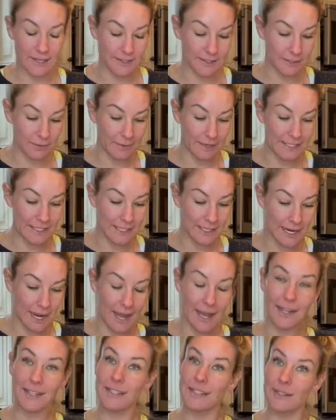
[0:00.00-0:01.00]
So I did
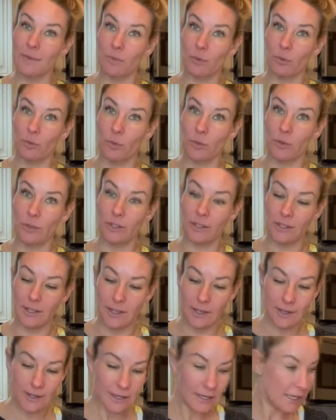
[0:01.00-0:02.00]
add some
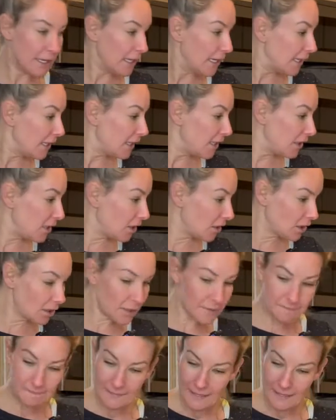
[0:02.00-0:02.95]
arugula here.